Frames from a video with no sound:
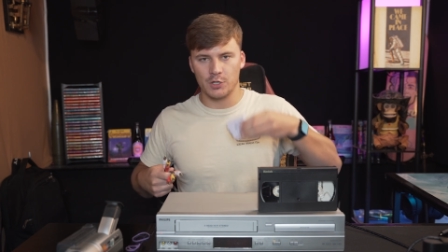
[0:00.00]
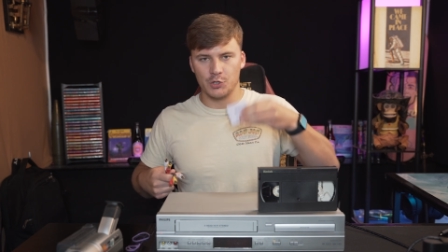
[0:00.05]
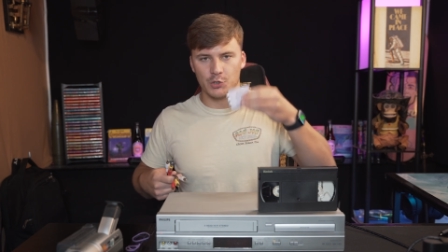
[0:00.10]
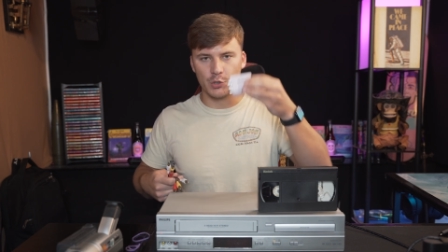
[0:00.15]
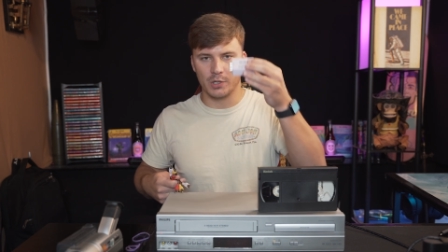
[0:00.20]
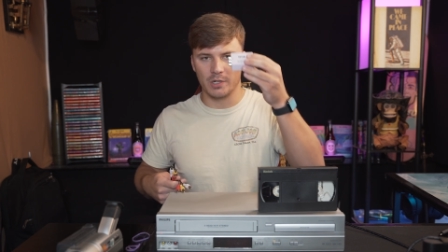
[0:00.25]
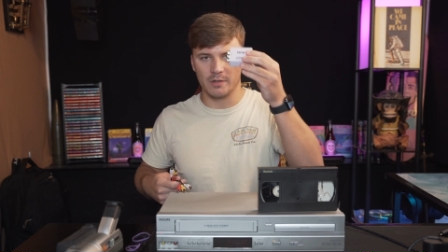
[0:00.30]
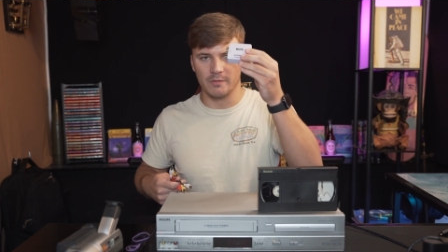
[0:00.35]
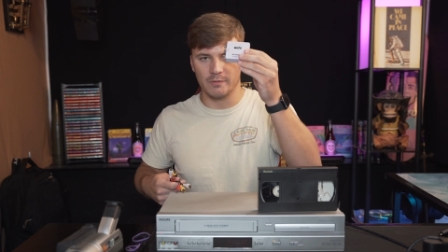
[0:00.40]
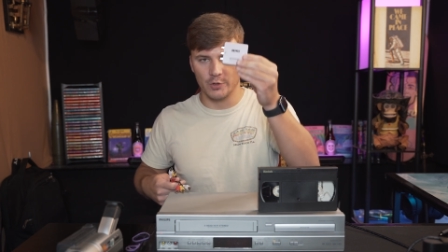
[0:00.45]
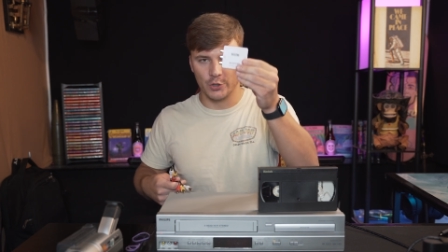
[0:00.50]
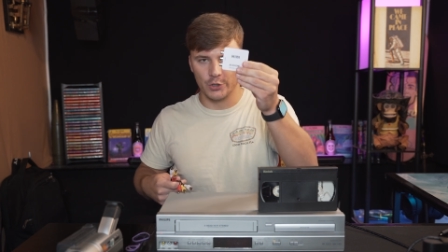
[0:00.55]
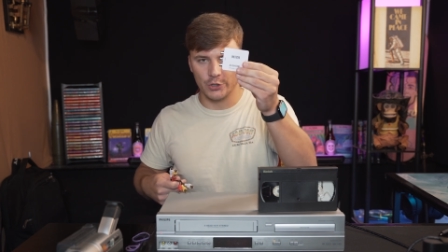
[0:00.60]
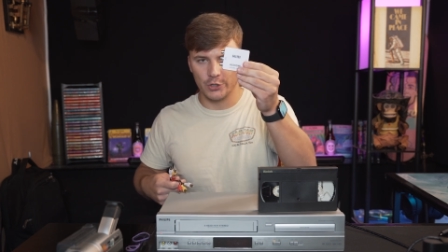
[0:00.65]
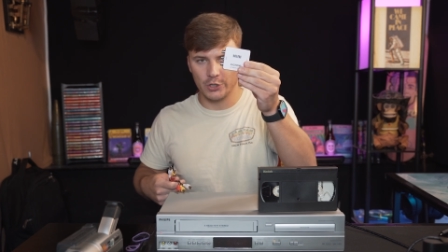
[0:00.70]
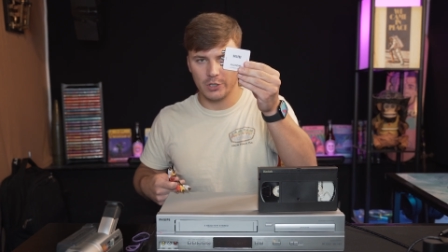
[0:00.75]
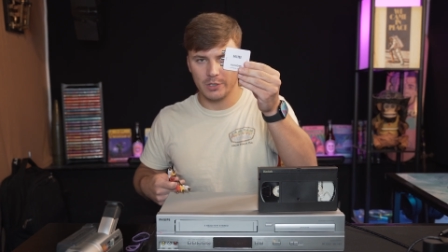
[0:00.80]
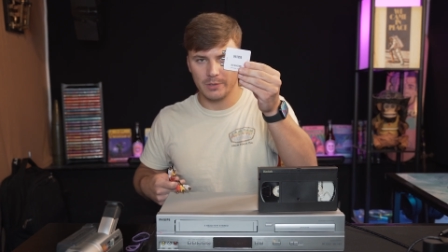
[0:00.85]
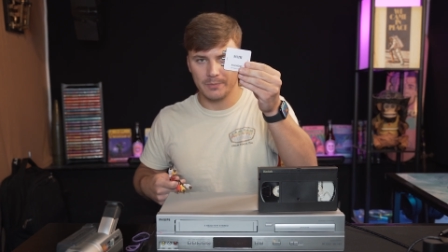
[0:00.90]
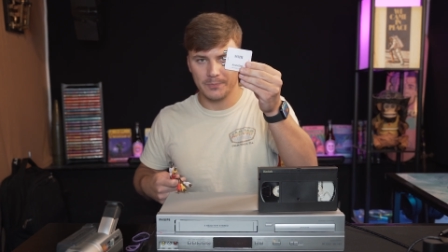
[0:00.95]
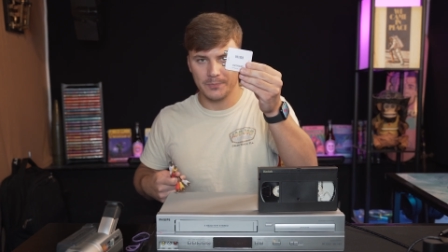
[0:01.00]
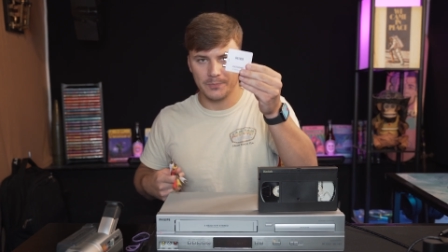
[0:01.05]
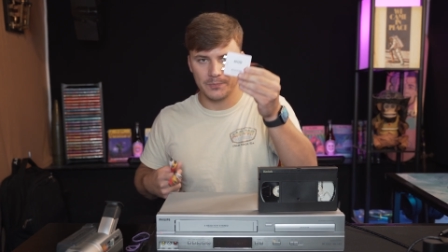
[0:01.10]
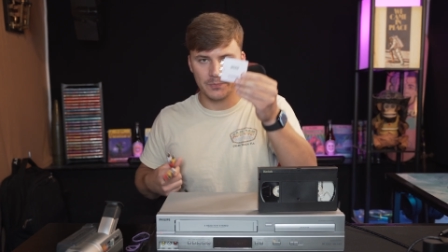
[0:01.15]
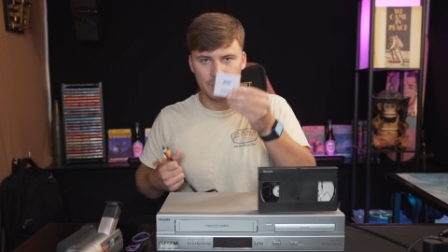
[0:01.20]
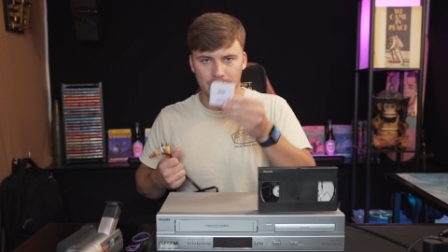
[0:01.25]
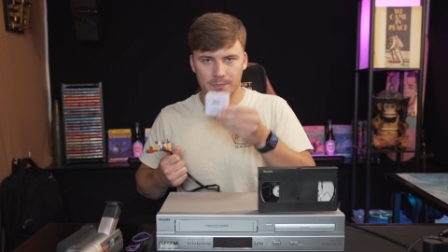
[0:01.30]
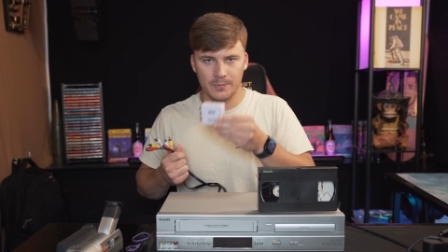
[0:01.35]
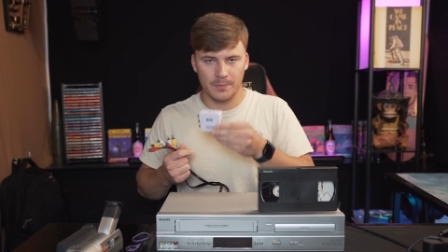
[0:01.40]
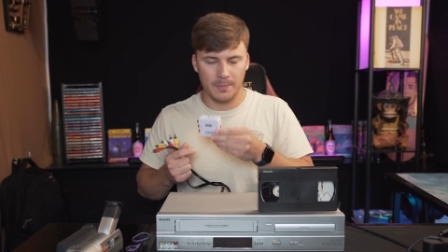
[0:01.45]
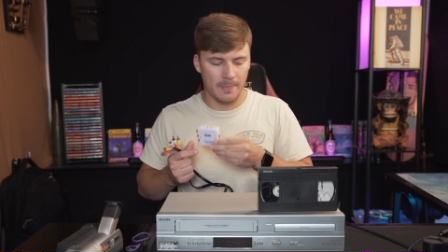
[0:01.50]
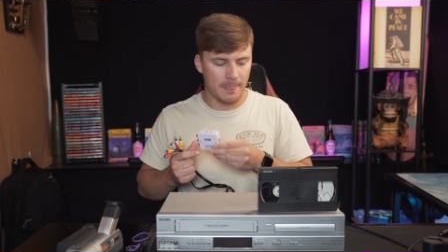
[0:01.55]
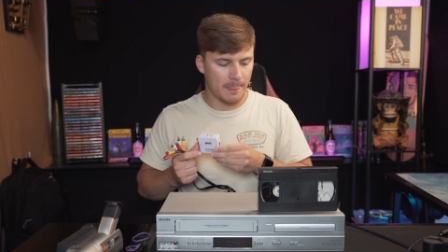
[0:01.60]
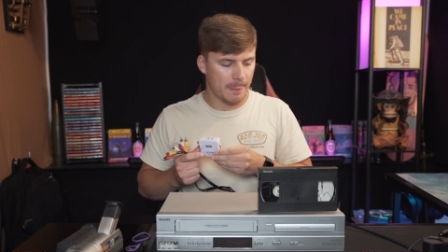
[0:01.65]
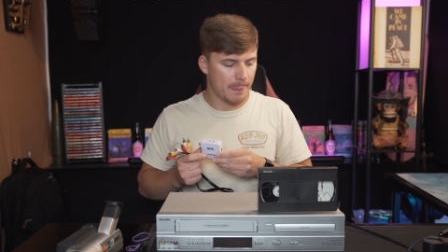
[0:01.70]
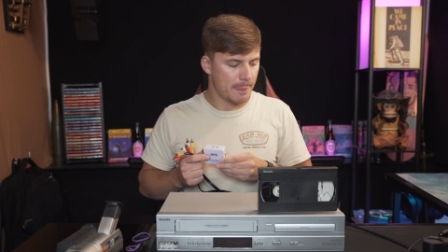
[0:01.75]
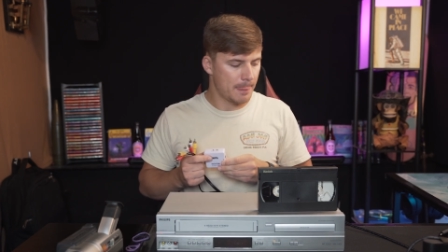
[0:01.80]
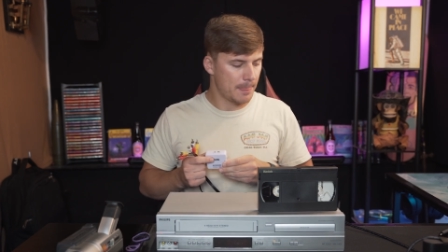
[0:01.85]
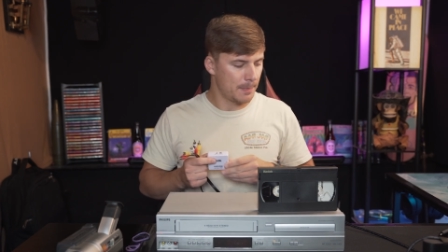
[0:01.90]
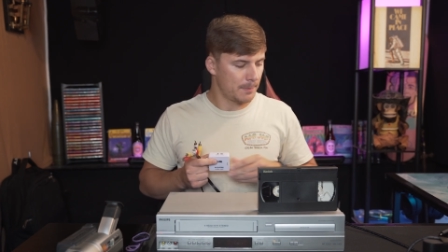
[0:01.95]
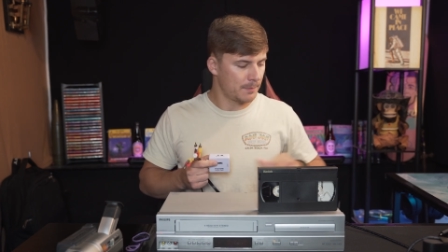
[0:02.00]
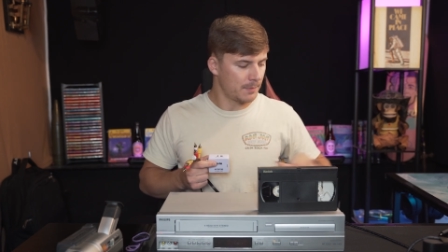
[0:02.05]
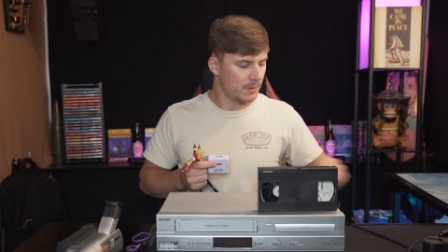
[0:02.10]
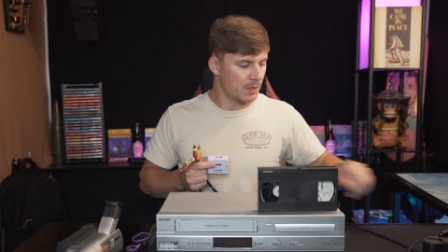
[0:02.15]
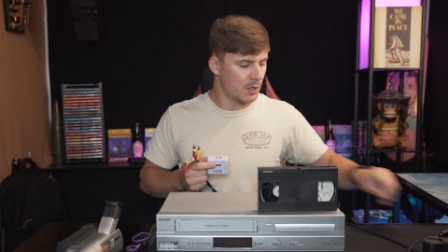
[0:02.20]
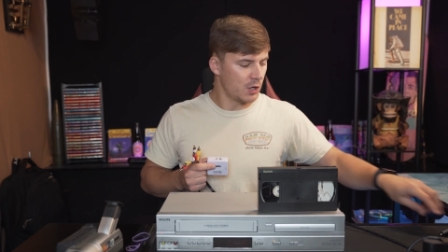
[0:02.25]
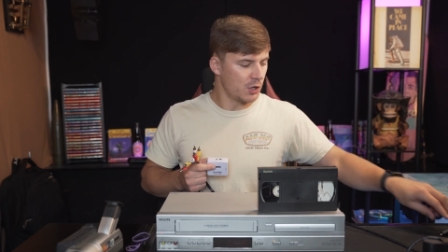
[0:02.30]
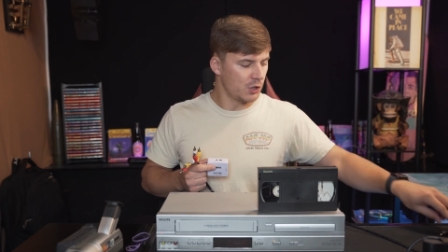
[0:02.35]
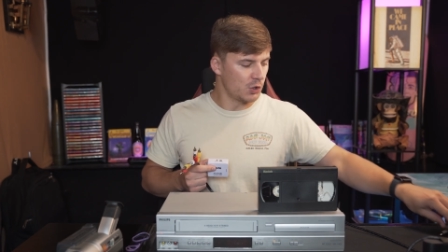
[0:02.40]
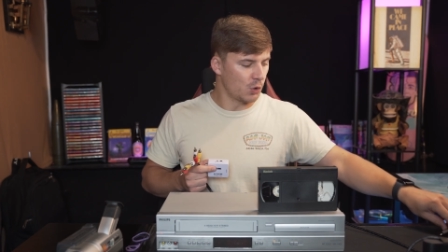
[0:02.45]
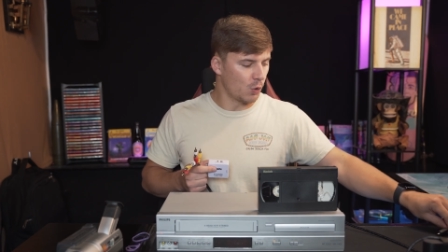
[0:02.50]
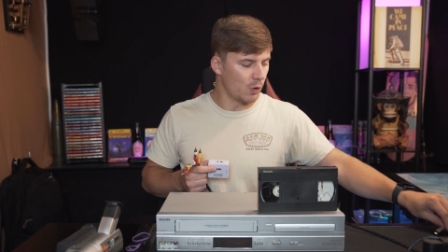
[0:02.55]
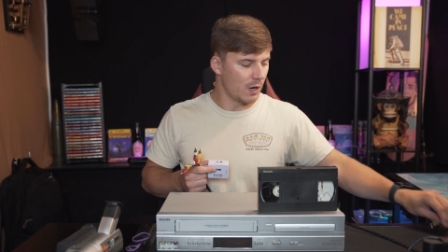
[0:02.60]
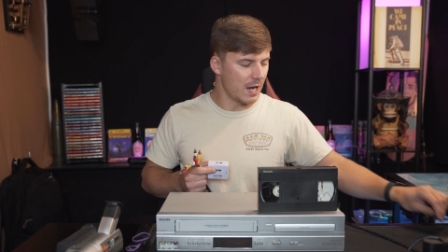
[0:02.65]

Your converter, your